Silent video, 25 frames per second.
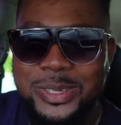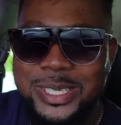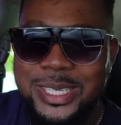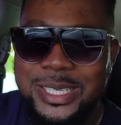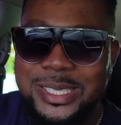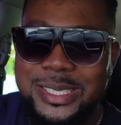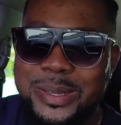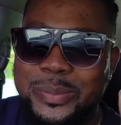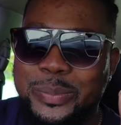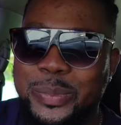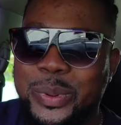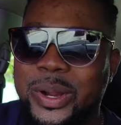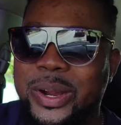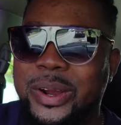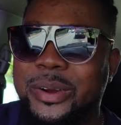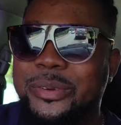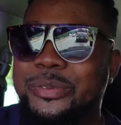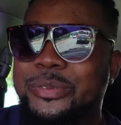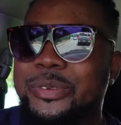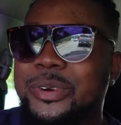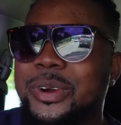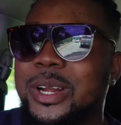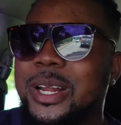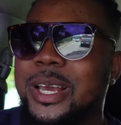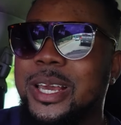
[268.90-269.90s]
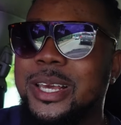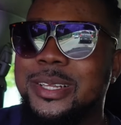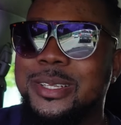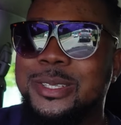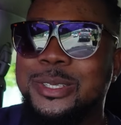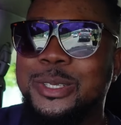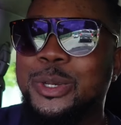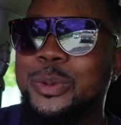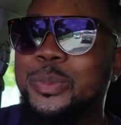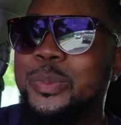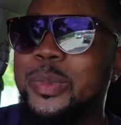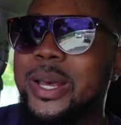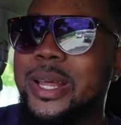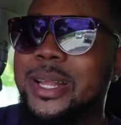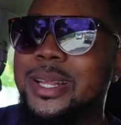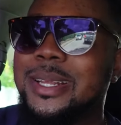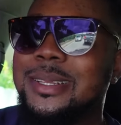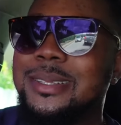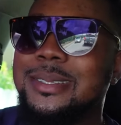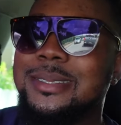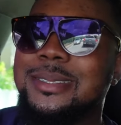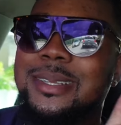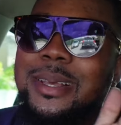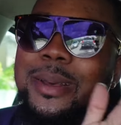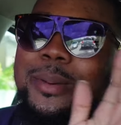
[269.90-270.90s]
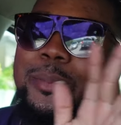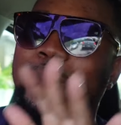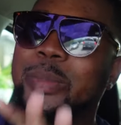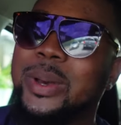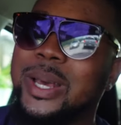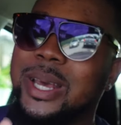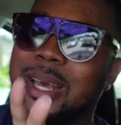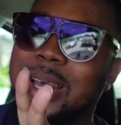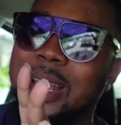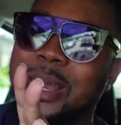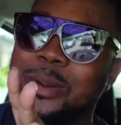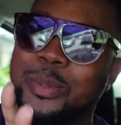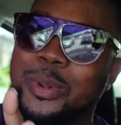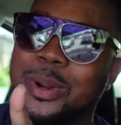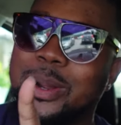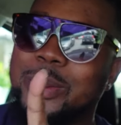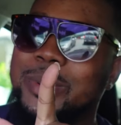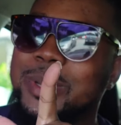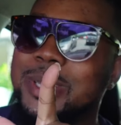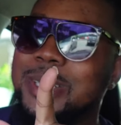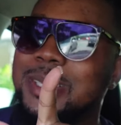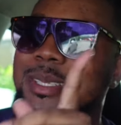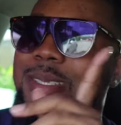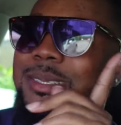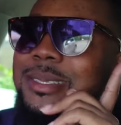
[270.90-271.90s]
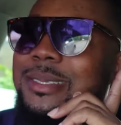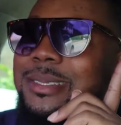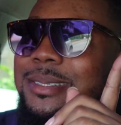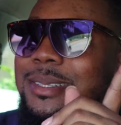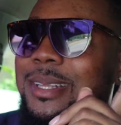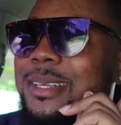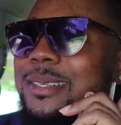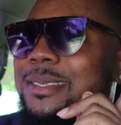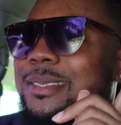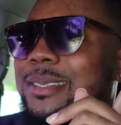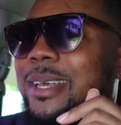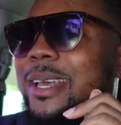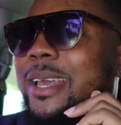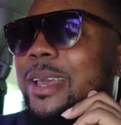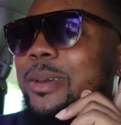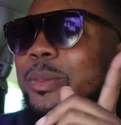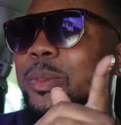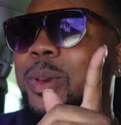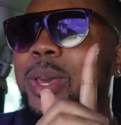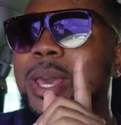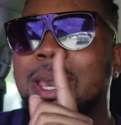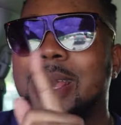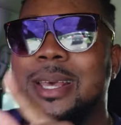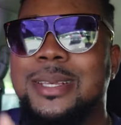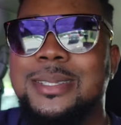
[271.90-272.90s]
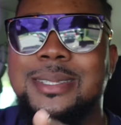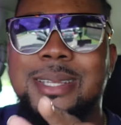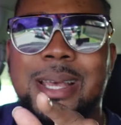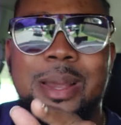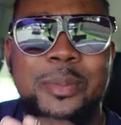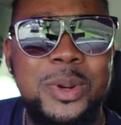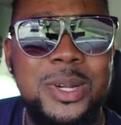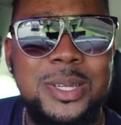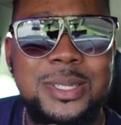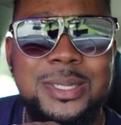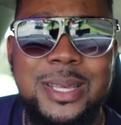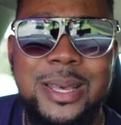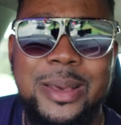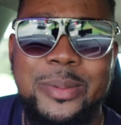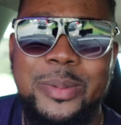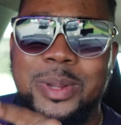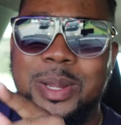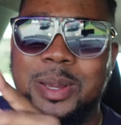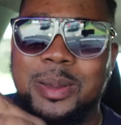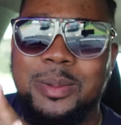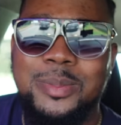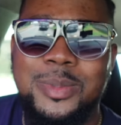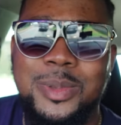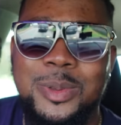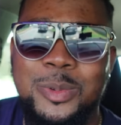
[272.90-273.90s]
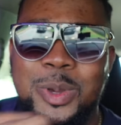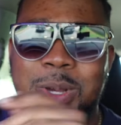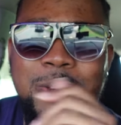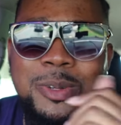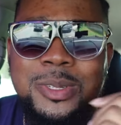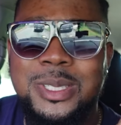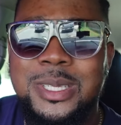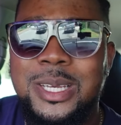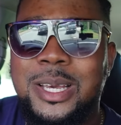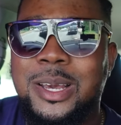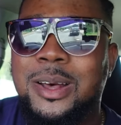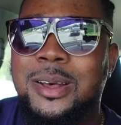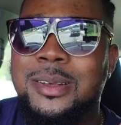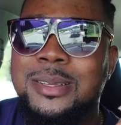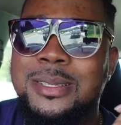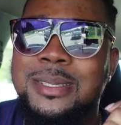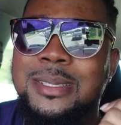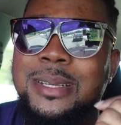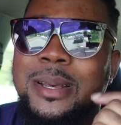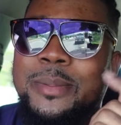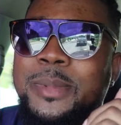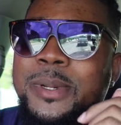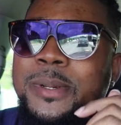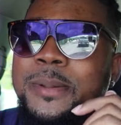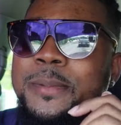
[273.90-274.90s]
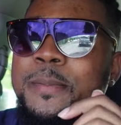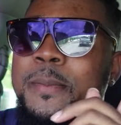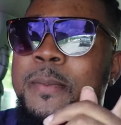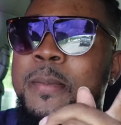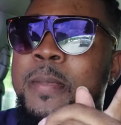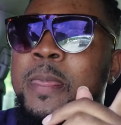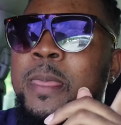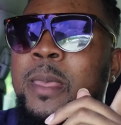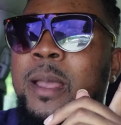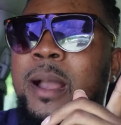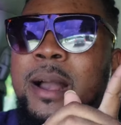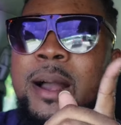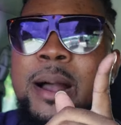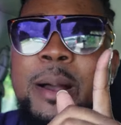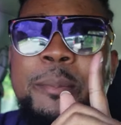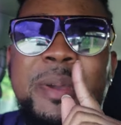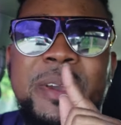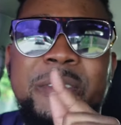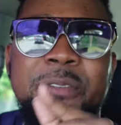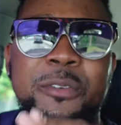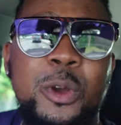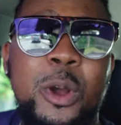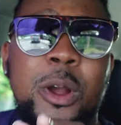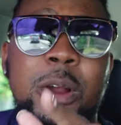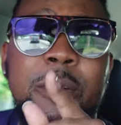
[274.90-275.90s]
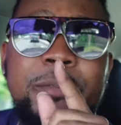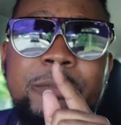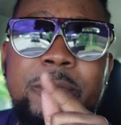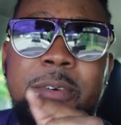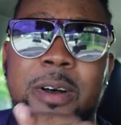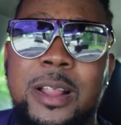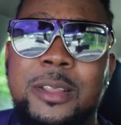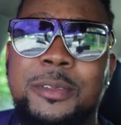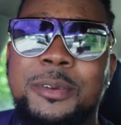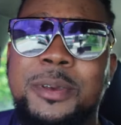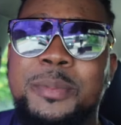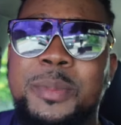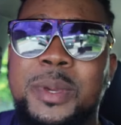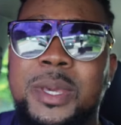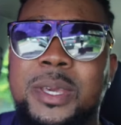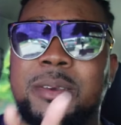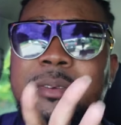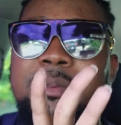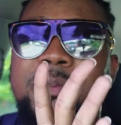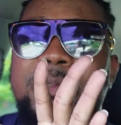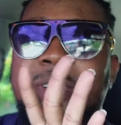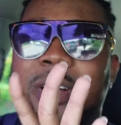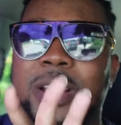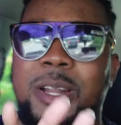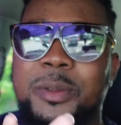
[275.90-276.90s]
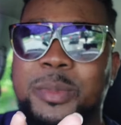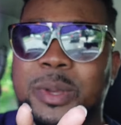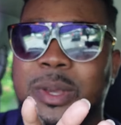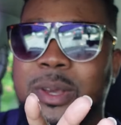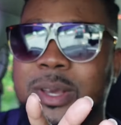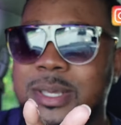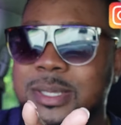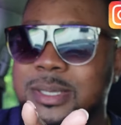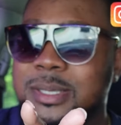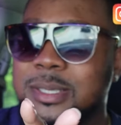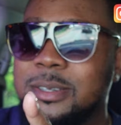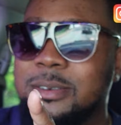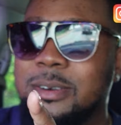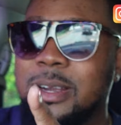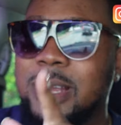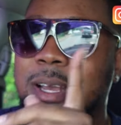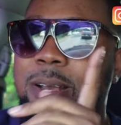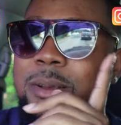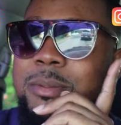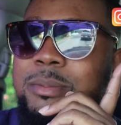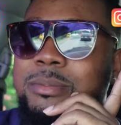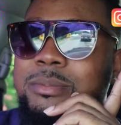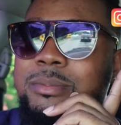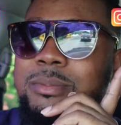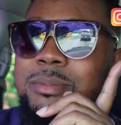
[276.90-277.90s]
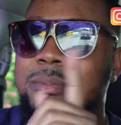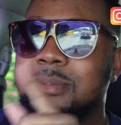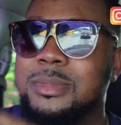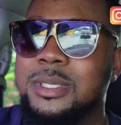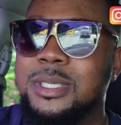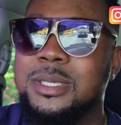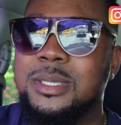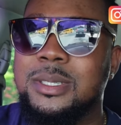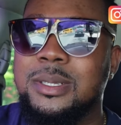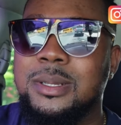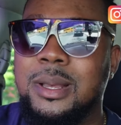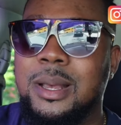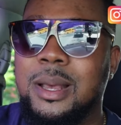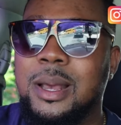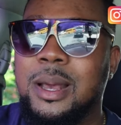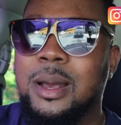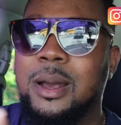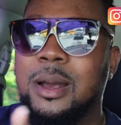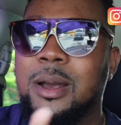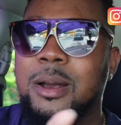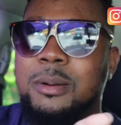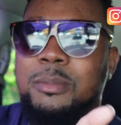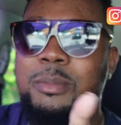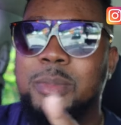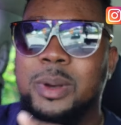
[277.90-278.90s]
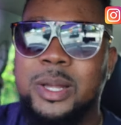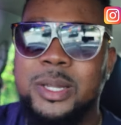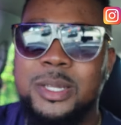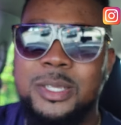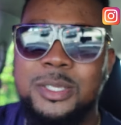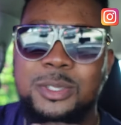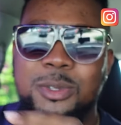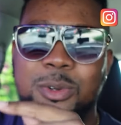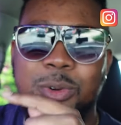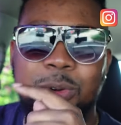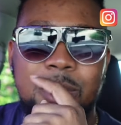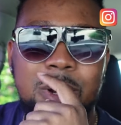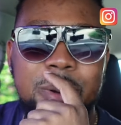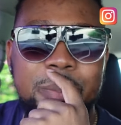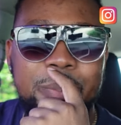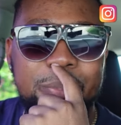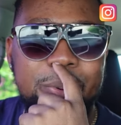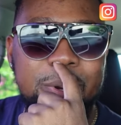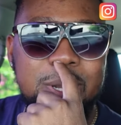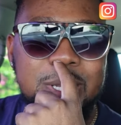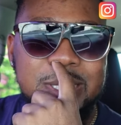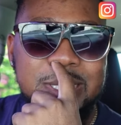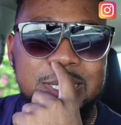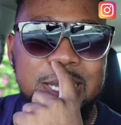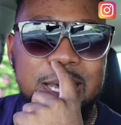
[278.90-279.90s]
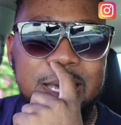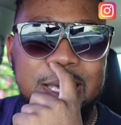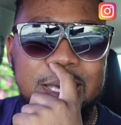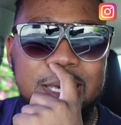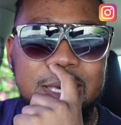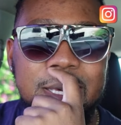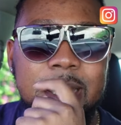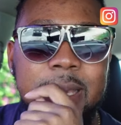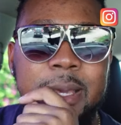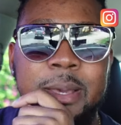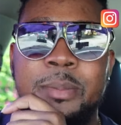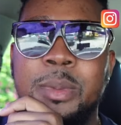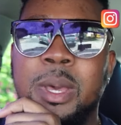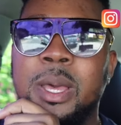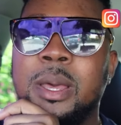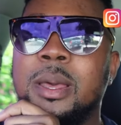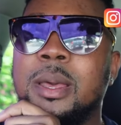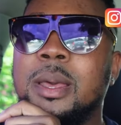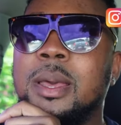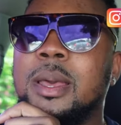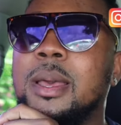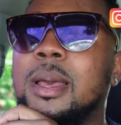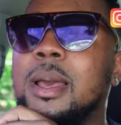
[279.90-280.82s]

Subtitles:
disappear for like 2 months, but I promise this time, summer is coming up. We don't say all summer. If you aren't following me, follow me on Instagram. It's Princehakeem.